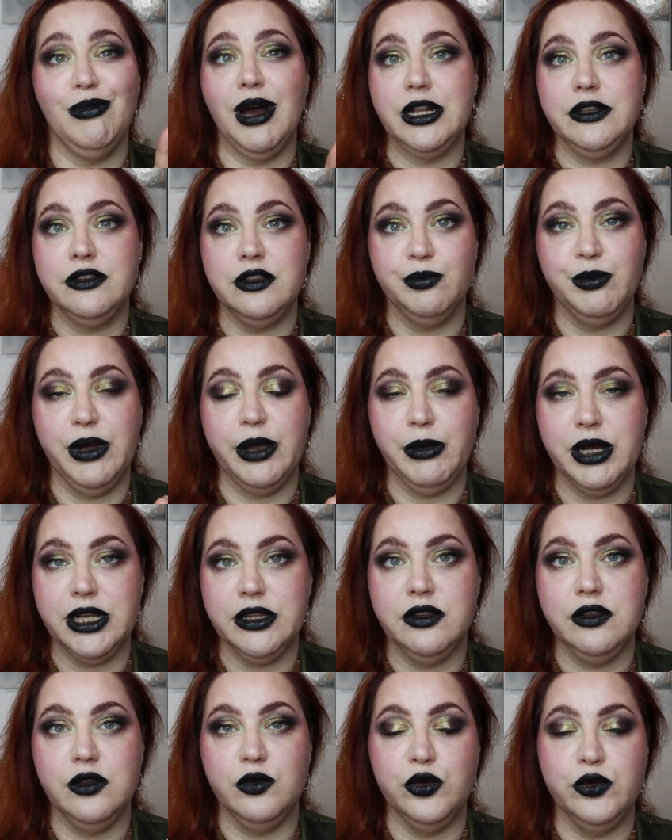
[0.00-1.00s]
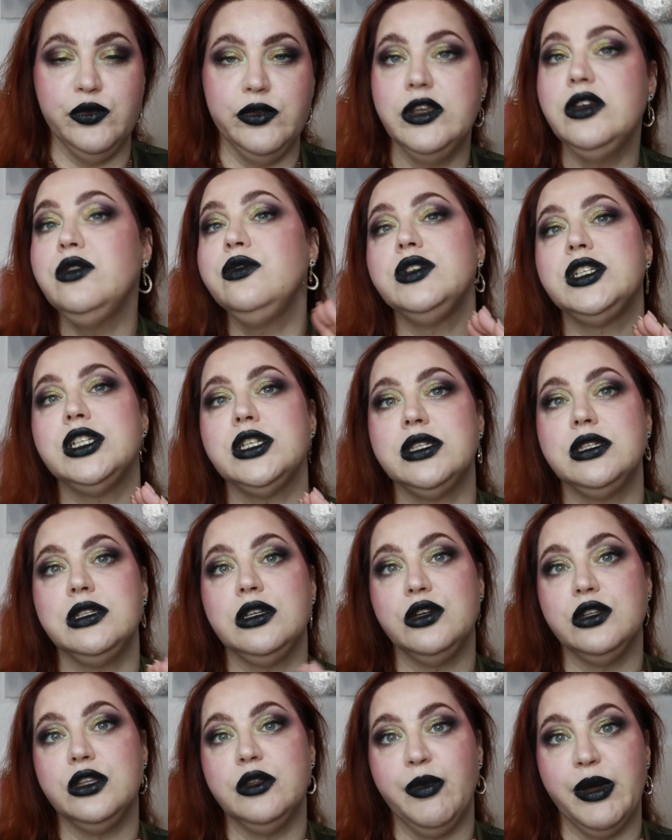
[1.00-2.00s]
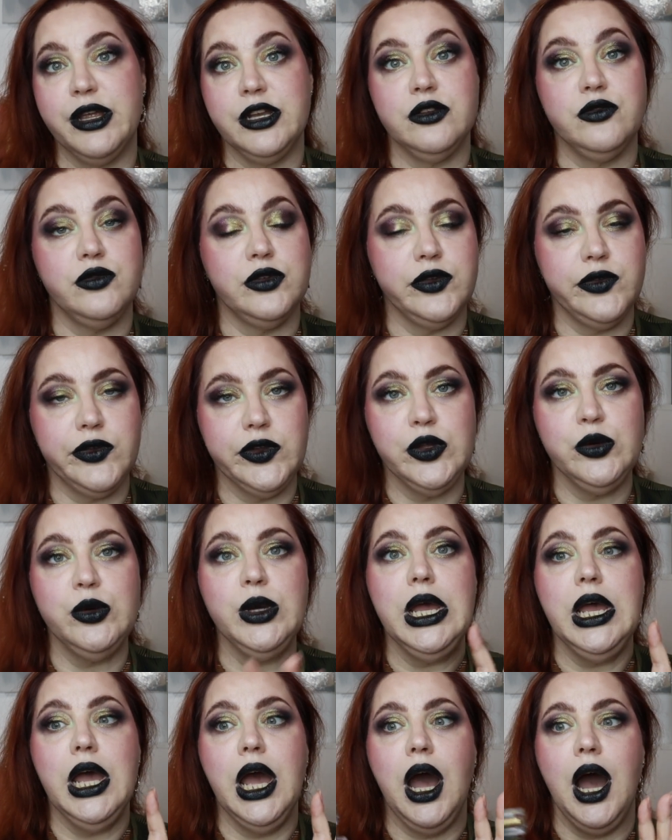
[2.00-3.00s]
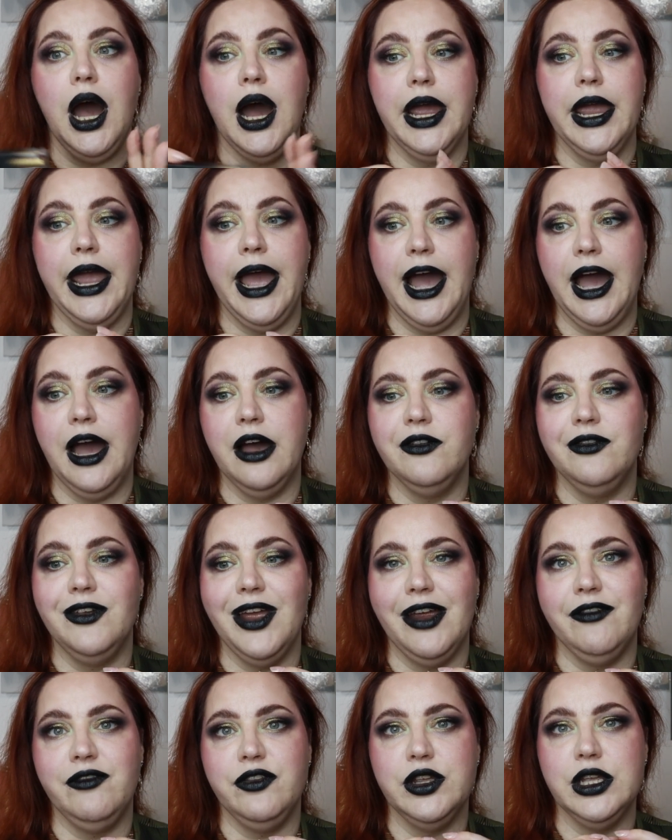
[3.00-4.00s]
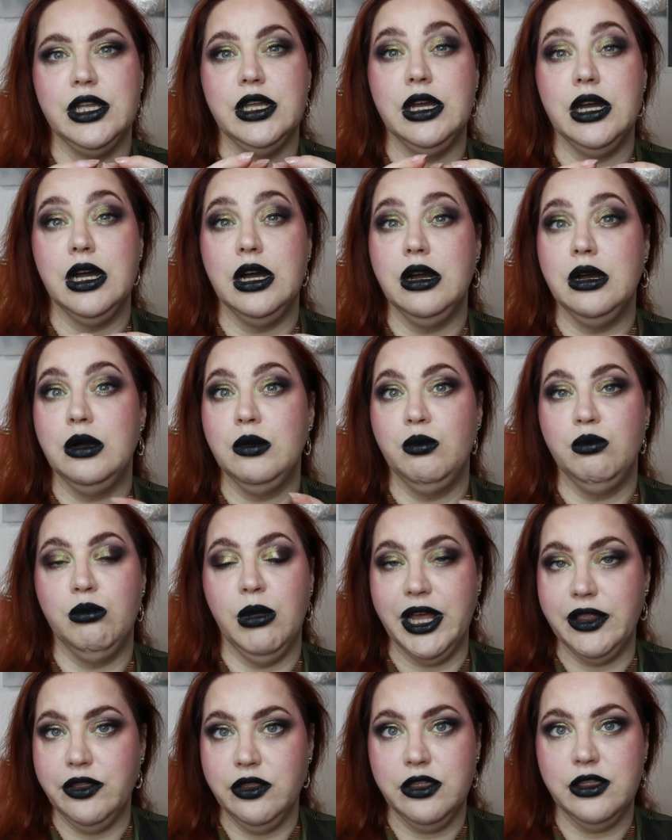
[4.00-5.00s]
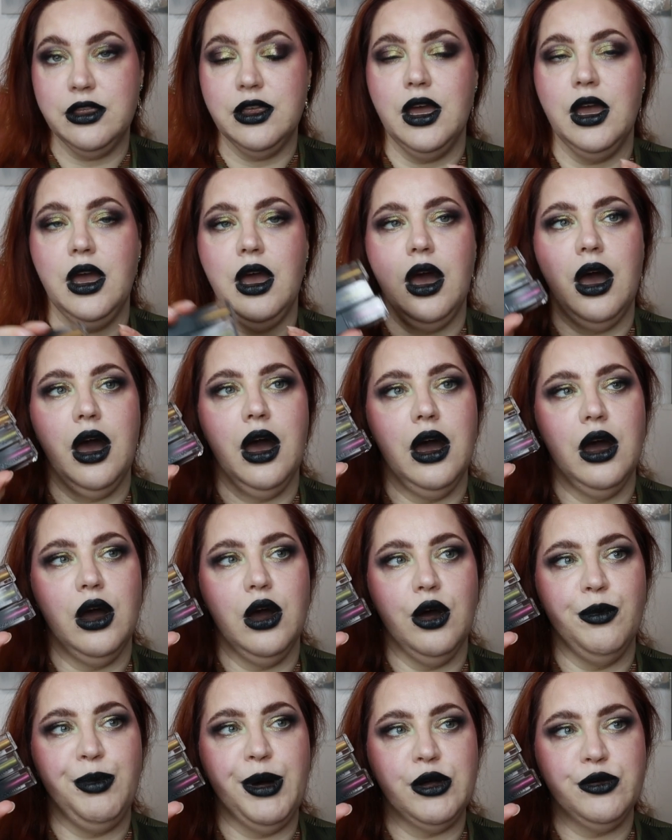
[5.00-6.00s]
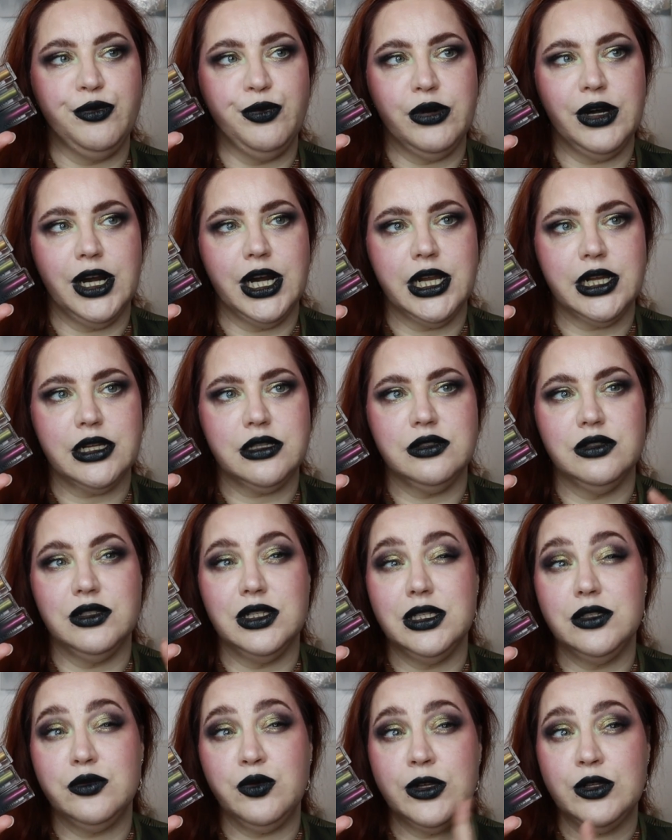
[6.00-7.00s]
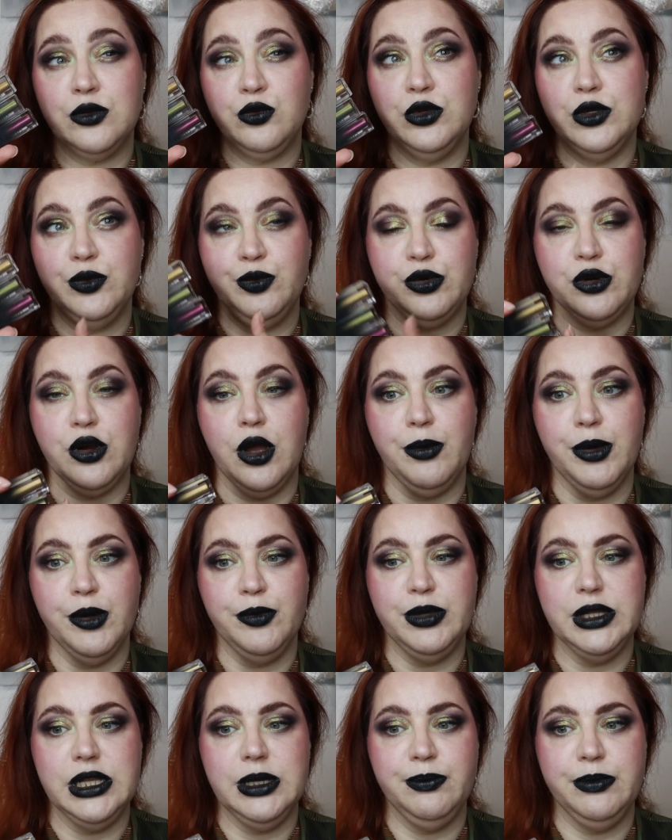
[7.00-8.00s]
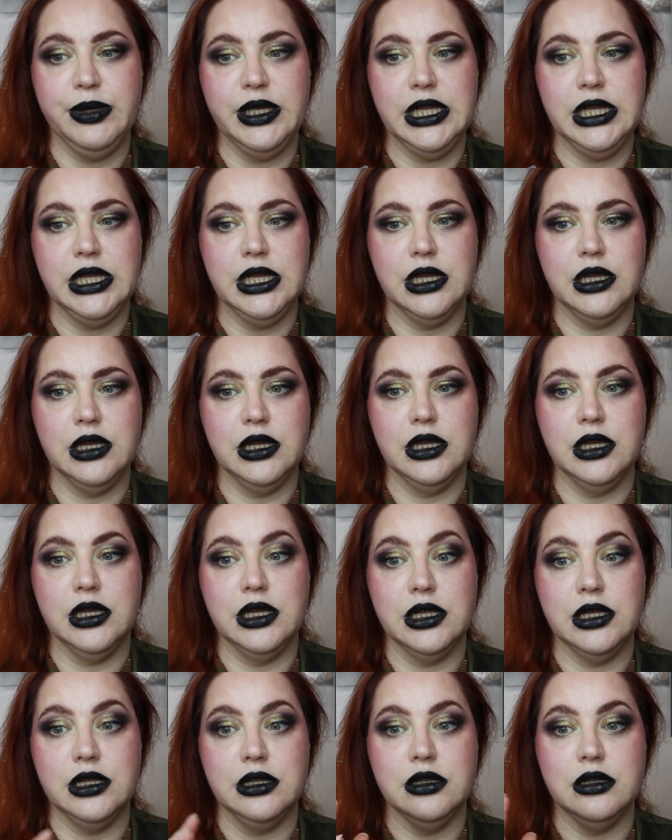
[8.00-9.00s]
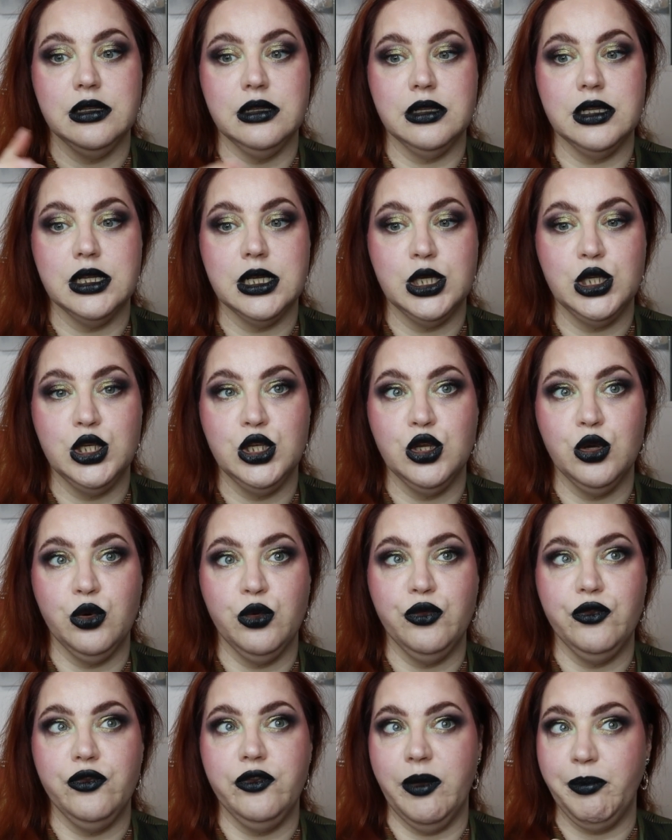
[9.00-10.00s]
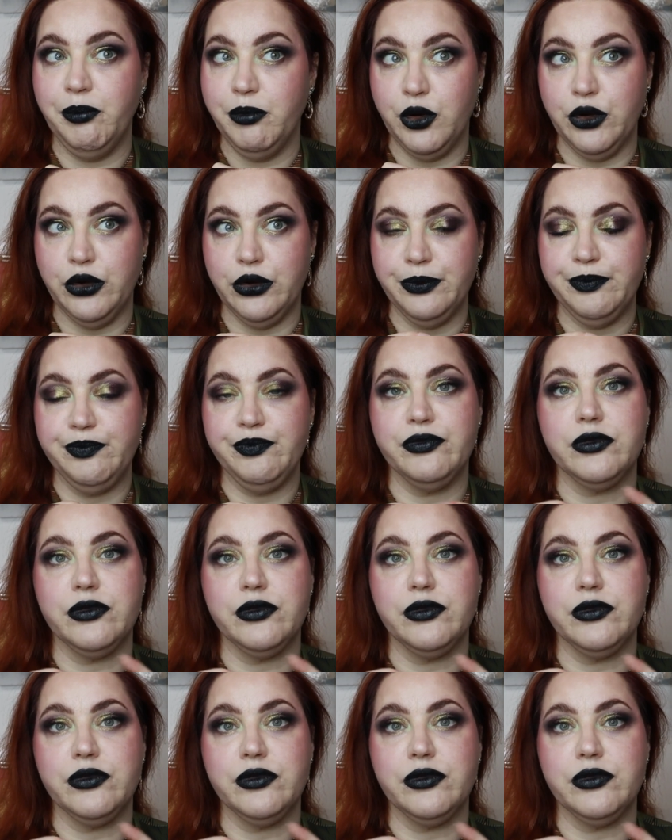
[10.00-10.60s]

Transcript: my monthly review, which is the Good, the Better review. I have every month about products, so this one will probably be in November.